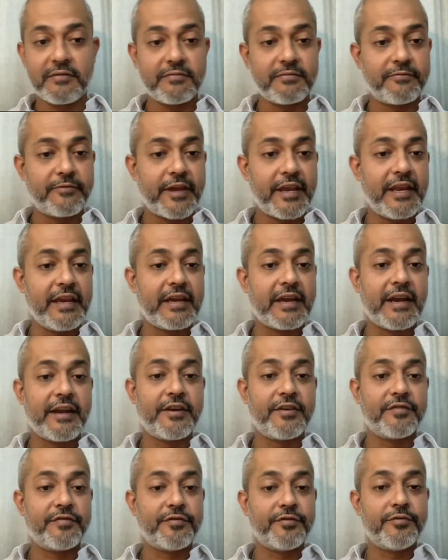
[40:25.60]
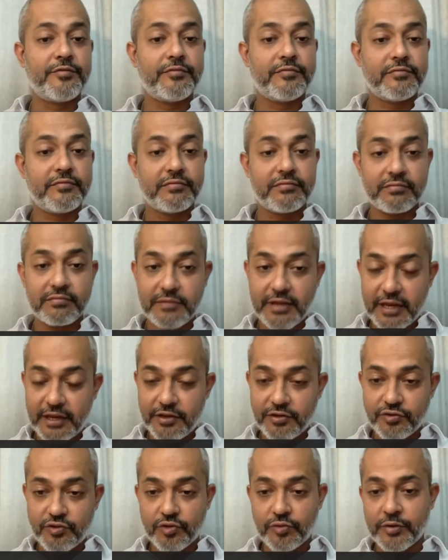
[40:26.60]
very kind of you.
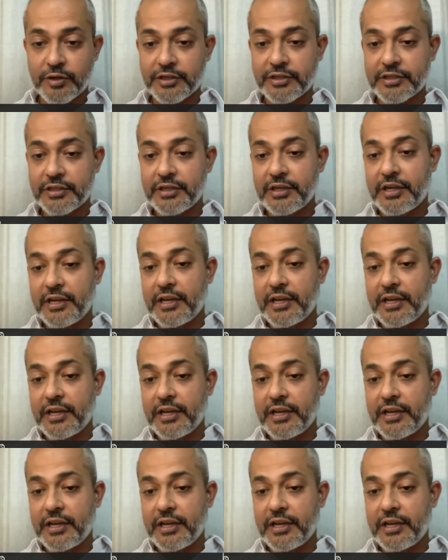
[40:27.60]
Thank you so much.